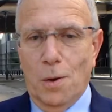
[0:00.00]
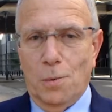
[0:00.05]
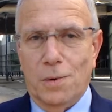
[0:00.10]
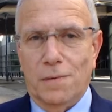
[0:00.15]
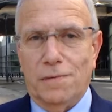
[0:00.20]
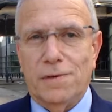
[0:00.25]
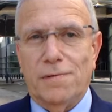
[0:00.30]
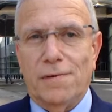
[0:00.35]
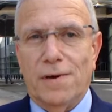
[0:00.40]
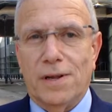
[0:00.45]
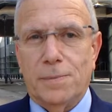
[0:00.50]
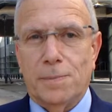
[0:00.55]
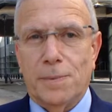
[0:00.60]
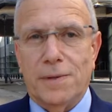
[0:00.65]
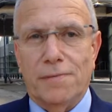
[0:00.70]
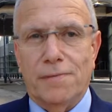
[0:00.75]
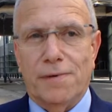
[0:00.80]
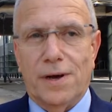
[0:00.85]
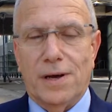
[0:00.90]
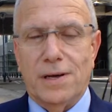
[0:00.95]
We've developed a
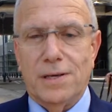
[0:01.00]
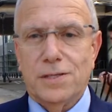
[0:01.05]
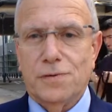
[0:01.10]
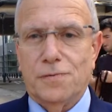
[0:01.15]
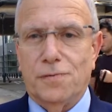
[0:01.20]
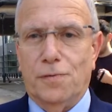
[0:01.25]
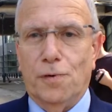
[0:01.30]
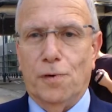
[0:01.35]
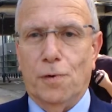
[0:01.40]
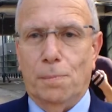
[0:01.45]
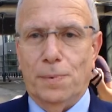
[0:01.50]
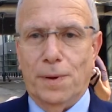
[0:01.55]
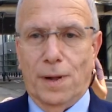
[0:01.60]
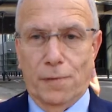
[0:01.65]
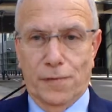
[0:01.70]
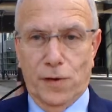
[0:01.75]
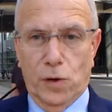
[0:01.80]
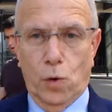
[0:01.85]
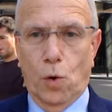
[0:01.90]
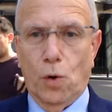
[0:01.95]
device for
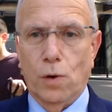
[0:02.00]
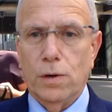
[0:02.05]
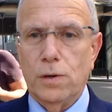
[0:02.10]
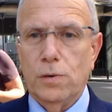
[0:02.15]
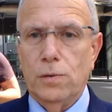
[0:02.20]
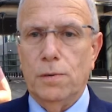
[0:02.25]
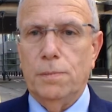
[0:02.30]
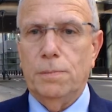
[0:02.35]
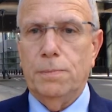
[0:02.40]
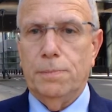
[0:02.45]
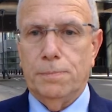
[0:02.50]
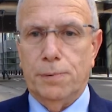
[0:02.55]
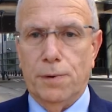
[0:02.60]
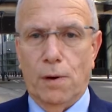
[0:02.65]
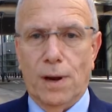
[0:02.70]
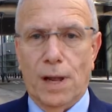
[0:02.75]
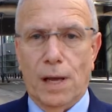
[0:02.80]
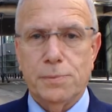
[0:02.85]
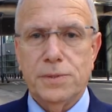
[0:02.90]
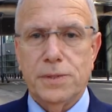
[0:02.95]
pelvic organ
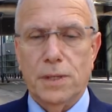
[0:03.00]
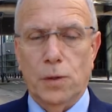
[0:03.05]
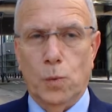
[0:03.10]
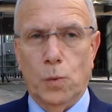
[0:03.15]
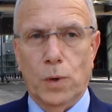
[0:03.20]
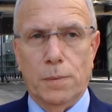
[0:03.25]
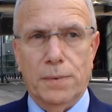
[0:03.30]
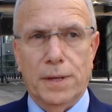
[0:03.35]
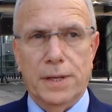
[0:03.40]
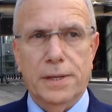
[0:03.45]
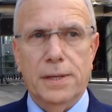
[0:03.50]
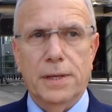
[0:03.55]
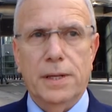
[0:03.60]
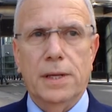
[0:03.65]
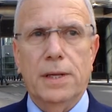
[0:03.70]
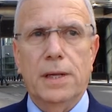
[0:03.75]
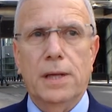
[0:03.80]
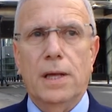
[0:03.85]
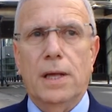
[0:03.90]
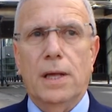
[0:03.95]
prolapse in women.
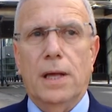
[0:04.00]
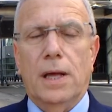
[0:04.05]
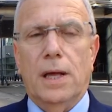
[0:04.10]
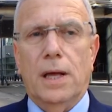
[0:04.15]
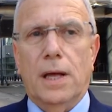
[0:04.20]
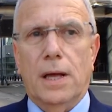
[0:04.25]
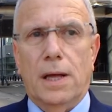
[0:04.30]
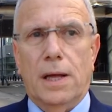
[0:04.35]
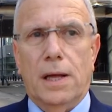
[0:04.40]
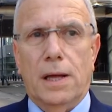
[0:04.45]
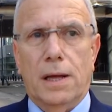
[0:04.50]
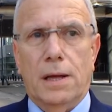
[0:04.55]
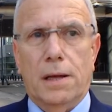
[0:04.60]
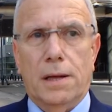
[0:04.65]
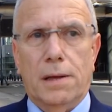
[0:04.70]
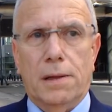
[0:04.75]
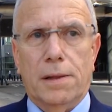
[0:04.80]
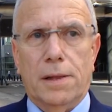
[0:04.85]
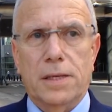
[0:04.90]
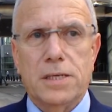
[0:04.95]

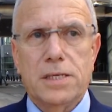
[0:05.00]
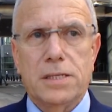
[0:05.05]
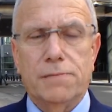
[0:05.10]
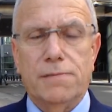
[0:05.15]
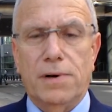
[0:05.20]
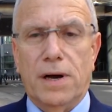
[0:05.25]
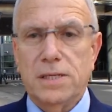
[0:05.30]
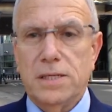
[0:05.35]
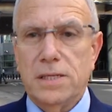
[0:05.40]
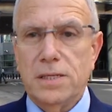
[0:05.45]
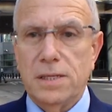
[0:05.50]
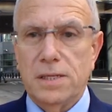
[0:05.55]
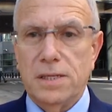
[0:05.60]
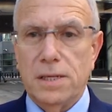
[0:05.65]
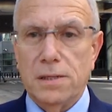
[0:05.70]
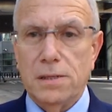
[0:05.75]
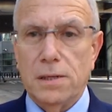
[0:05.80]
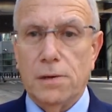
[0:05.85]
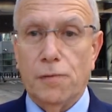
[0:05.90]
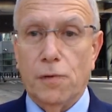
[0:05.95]
This device is
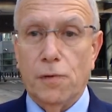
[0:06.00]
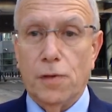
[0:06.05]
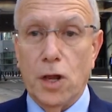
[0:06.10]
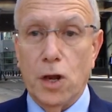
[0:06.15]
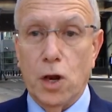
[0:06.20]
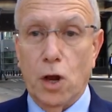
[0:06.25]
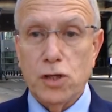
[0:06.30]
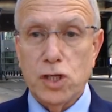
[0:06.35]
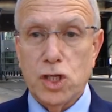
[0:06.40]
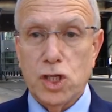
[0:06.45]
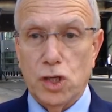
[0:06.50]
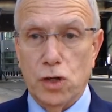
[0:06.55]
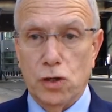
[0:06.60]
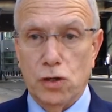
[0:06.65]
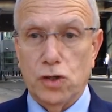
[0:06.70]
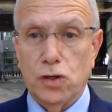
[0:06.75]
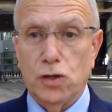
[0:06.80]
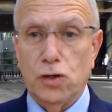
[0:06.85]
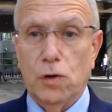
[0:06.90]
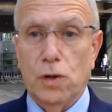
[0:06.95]
intended for the
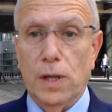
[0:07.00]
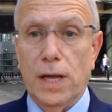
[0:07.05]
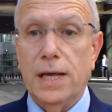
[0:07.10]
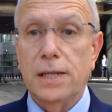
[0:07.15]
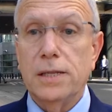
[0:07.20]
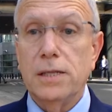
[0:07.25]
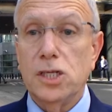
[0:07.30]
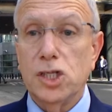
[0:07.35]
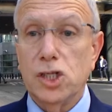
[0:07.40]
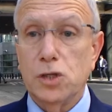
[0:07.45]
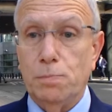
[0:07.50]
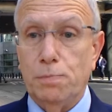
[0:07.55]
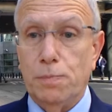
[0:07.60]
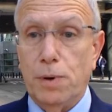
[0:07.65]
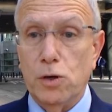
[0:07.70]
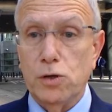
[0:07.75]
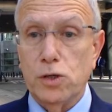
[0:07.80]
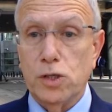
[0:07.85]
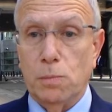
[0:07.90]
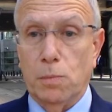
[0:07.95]
non-surgical and
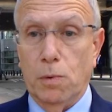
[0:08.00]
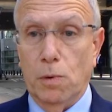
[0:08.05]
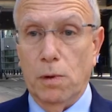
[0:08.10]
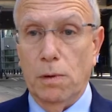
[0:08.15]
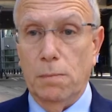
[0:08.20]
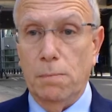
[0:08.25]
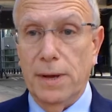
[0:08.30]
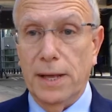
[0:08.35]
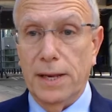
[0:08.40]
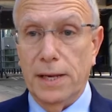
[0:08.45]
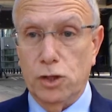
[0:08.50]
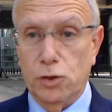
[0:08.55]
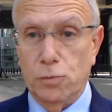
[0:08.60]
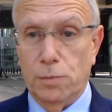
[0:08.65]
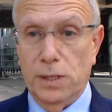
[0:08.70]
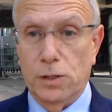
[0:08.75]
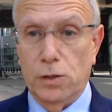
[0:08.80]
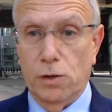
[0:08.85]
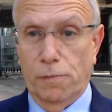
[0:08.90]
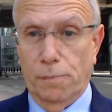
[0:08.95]
disposable
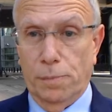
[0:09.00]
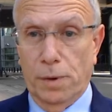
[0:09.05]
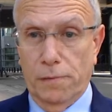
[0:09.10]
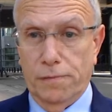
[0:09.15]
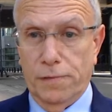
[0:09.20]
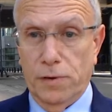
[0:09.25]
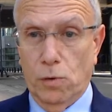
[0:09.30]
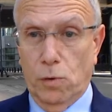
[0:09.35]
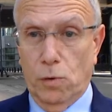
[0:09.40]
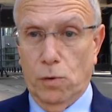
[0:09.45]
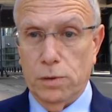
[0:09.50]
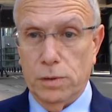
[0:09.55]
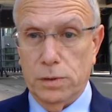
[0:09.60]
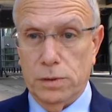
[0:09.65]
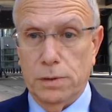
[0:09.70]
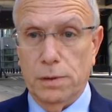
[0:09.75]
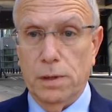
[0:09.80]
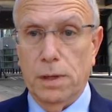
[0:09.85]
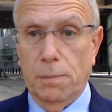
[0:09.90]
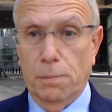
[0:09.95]
management of pelvic organ
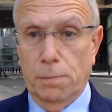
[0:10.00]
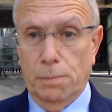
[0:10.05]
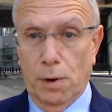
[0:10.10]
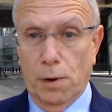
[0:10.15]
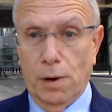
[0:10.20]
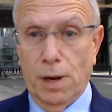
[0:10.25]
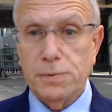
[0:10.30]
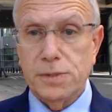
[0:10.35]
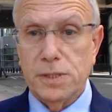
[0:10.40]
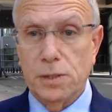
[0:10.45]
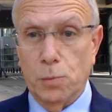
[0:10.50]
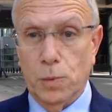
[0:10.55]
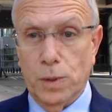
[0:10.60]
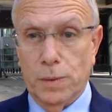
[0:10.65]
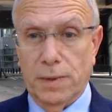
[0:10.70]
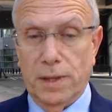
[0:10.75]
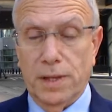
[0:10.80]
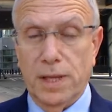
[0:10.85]
prolapse in women.